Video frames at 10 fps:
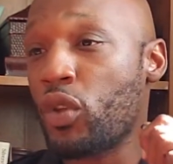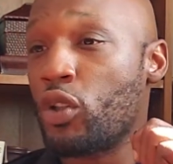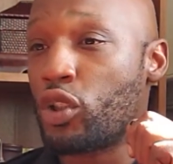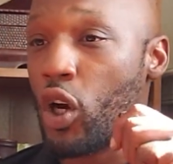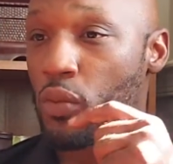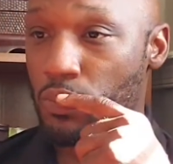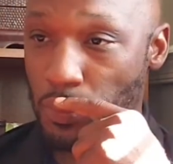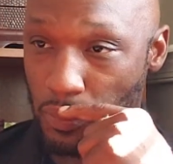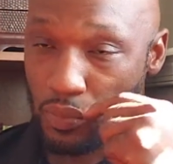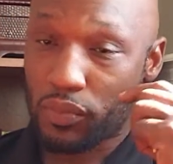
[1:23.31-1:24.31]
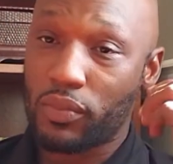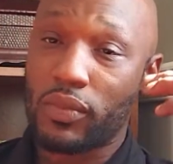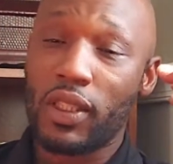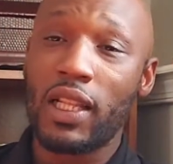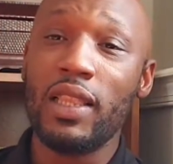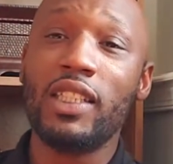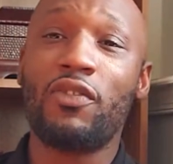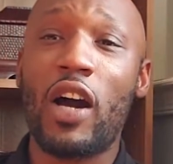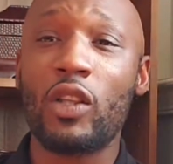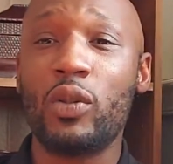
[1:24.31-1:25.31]
So let's
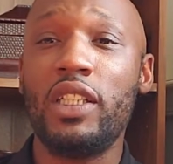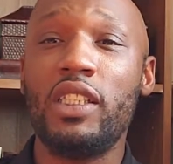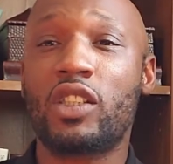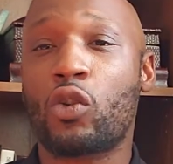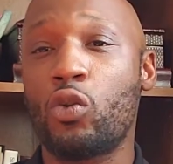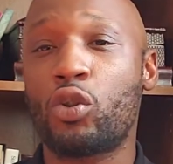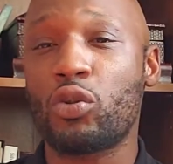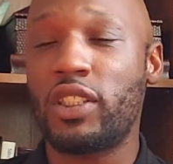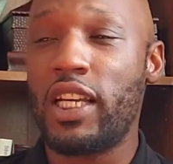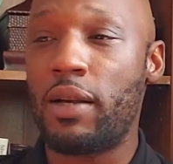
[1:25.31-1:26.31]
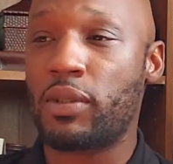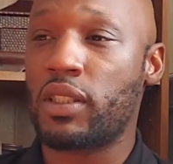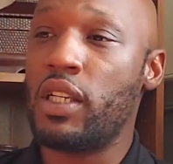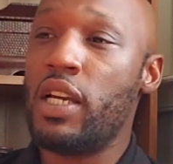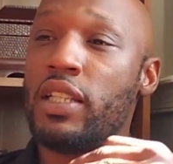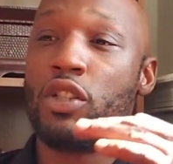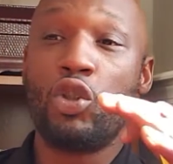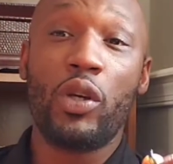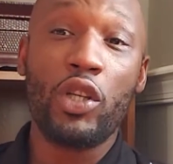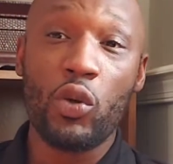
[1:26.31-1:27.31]
follow these crucial steps that you
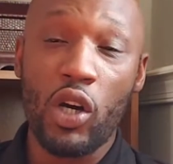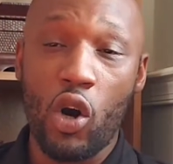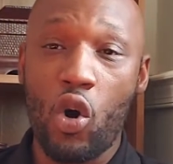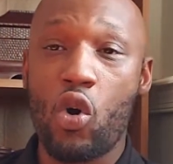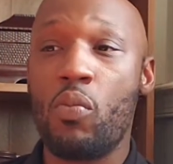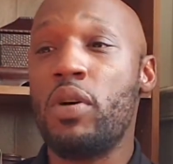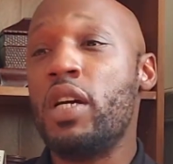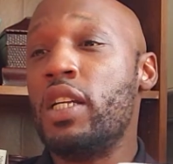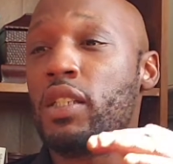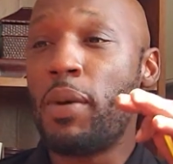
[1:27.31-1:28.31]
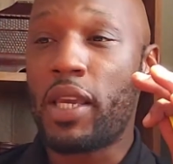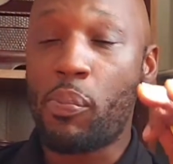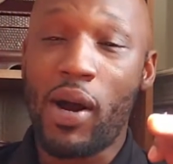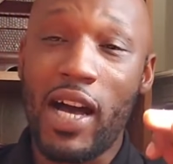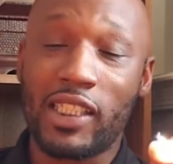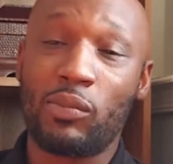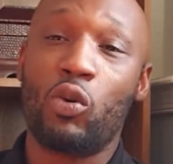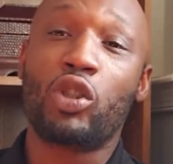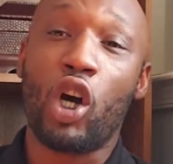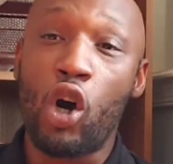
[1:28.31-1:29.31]
can do at home to make it possible
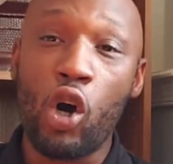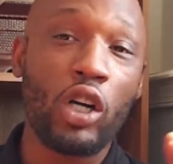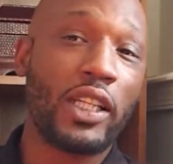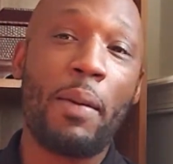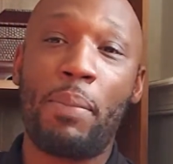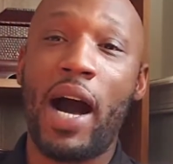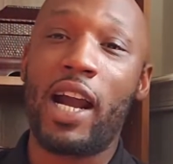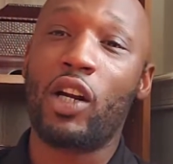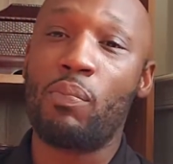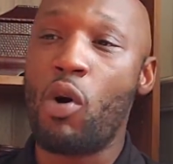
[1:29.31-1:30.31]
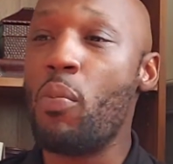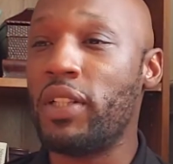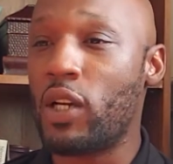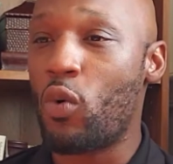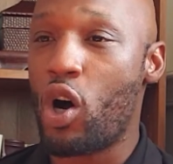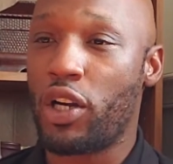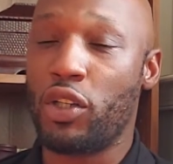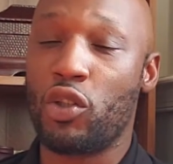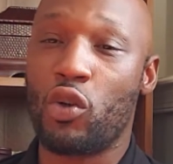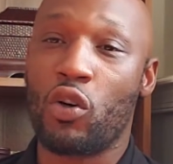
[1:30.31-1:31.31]
to hook that buyer the moment they walk in the
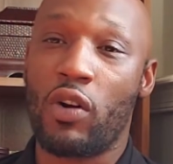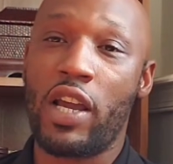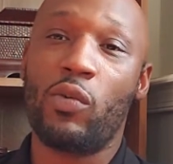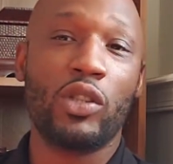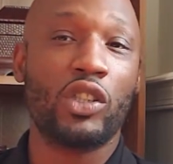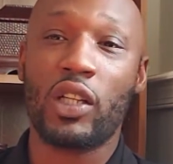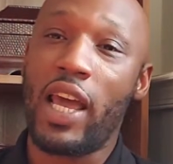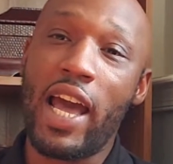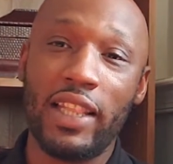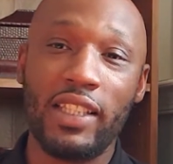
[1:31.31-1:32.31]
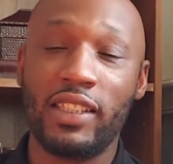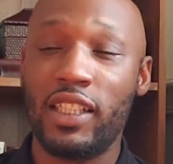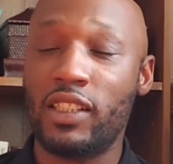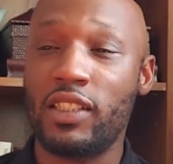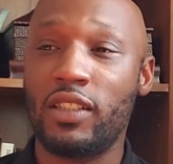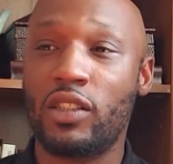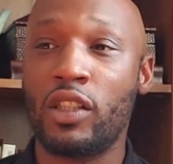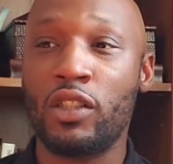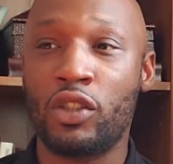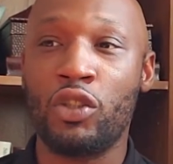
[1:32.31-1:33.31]
door, right? We're just gonna add these things to
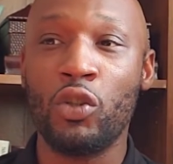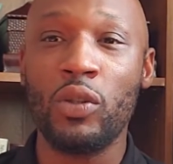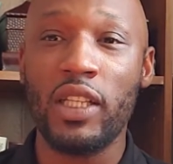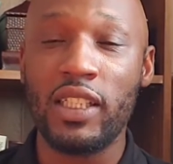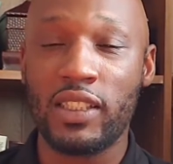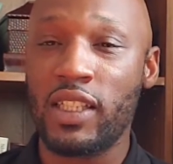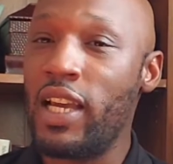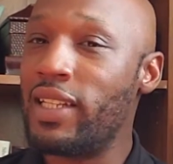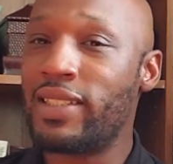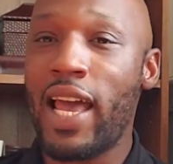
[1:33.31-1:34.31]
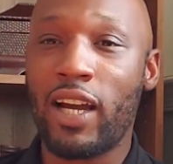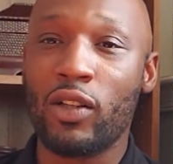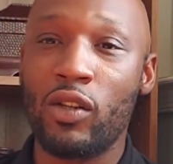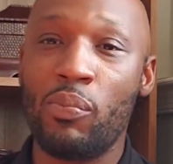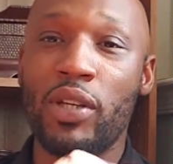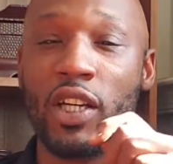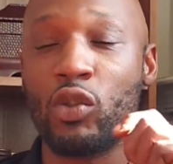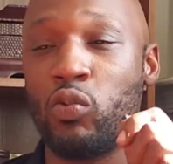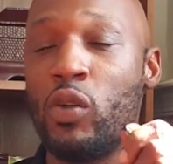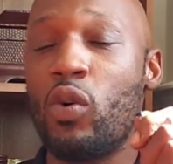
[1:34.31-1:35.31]
the to-do list, tackle them, because
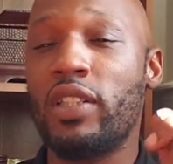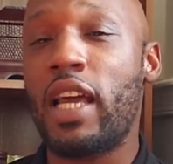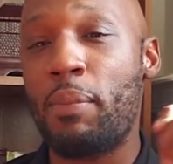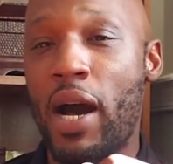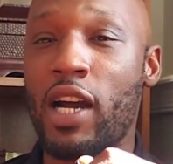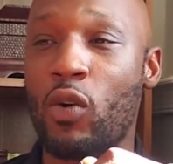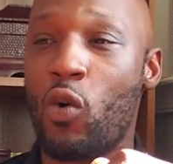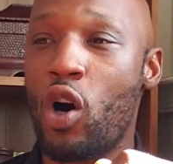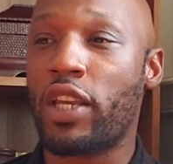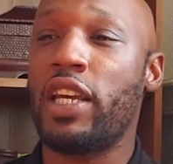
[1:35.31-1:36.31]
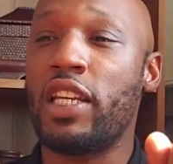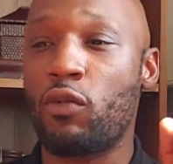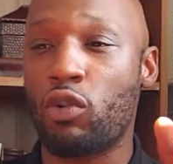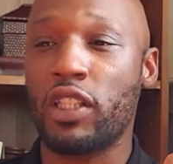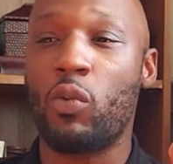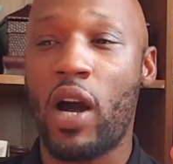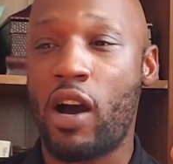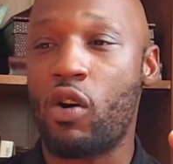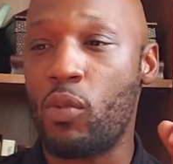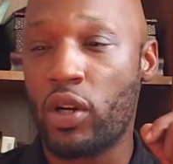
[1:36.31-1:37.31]
we want that buyer to walk in and really
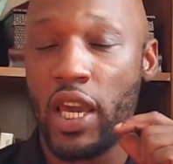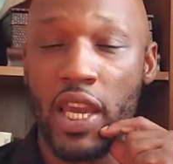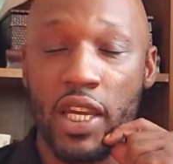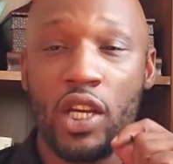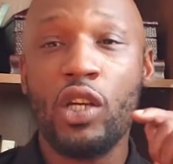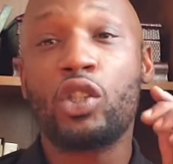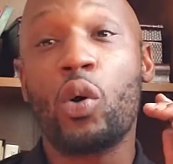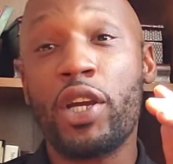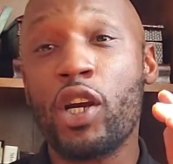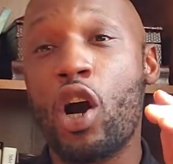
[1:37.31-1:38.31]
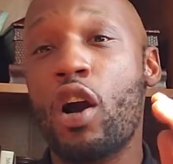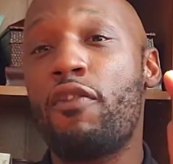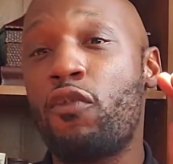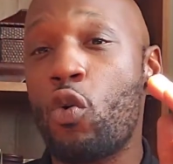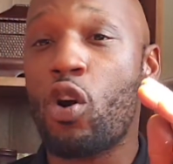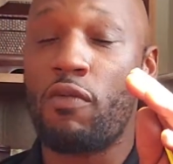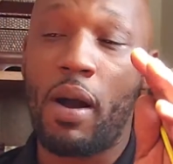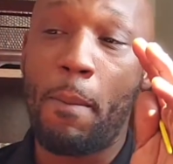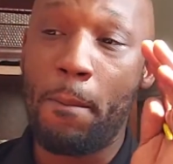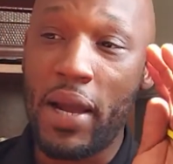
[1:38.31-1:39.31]
wow them, okay? So here are 4 of my
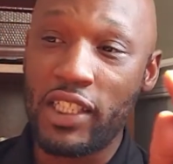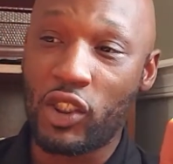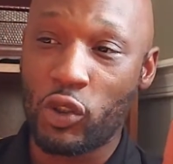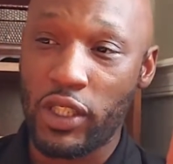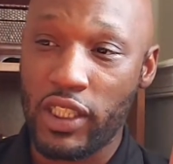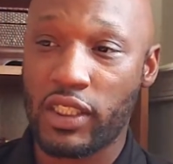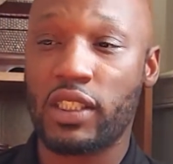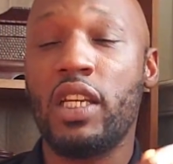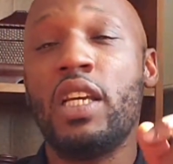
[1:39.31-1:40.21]
best tricks